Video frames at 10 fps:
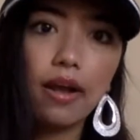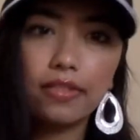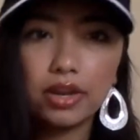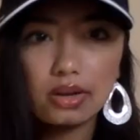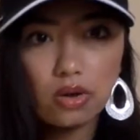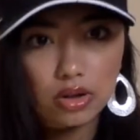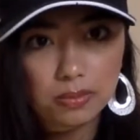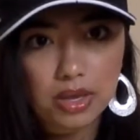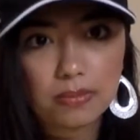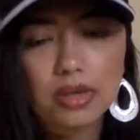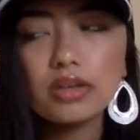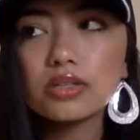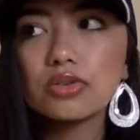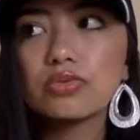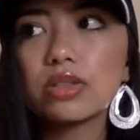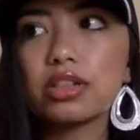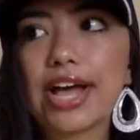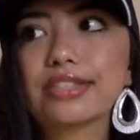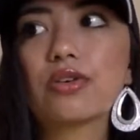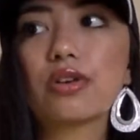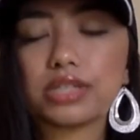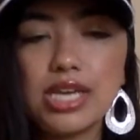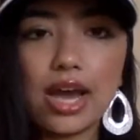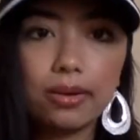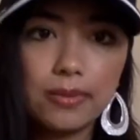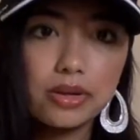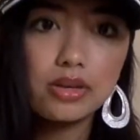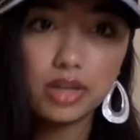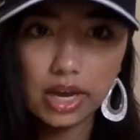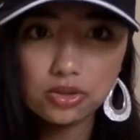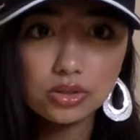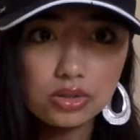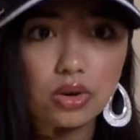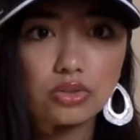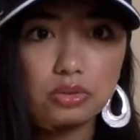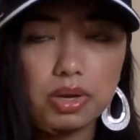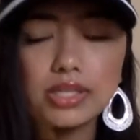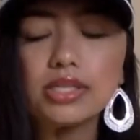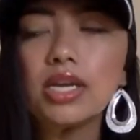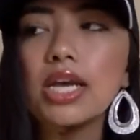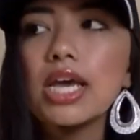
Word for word: and then he called me, because those were the last calls he had where he could actually talk to us.